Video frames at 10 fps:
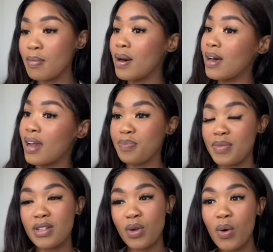but
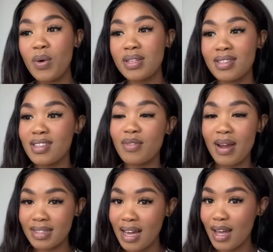there's always the
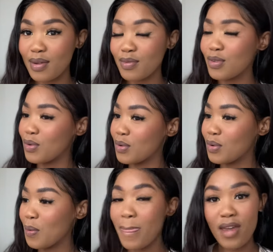right time
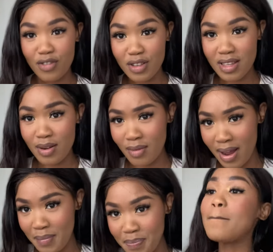for everything, right?